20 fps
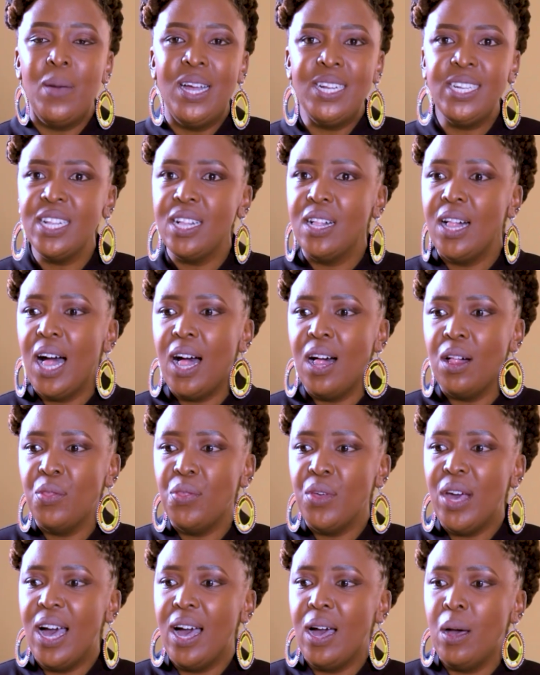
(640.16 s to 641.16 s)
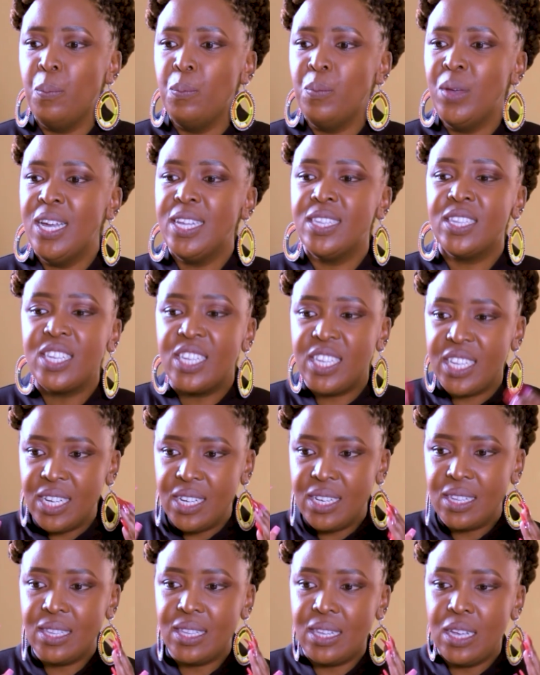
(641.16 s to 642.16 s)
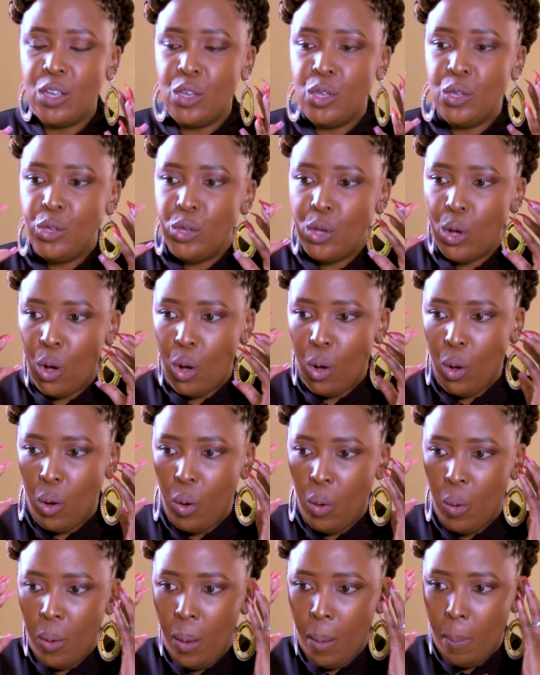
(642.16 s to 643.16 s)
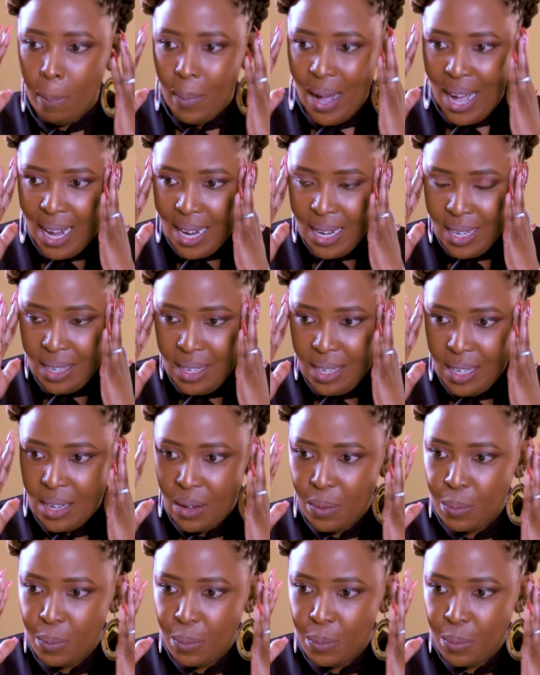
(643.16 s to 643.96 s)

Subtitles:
mental health, it's just your mind.